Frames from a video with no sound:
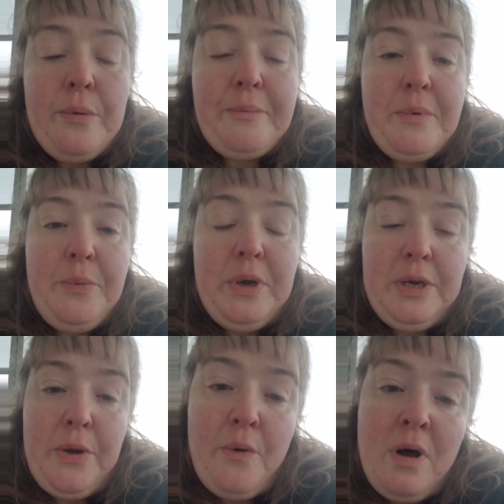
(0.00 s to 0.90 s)
would
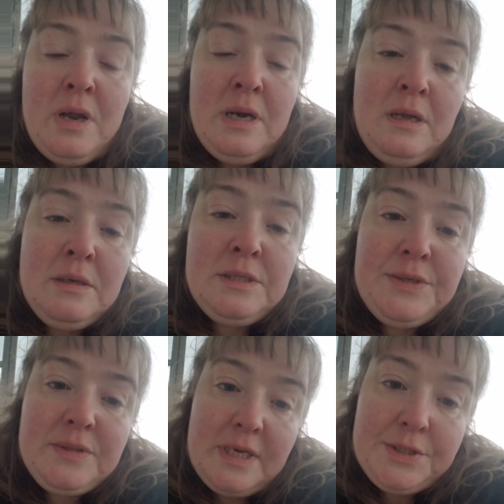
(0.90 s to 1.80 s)
go on
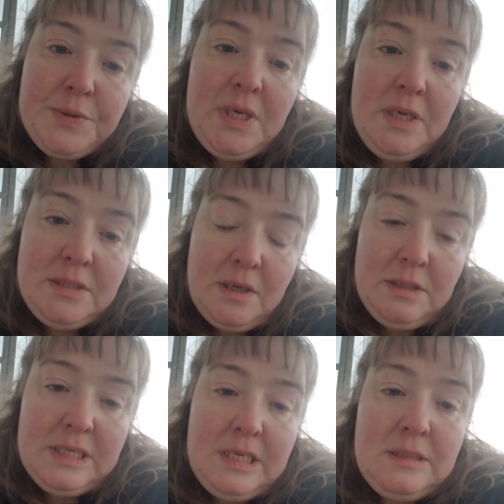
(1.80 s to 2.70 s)
to sexually
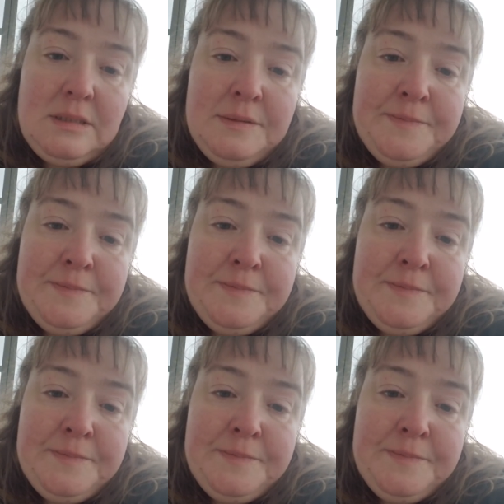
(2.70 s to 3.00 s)
assault us,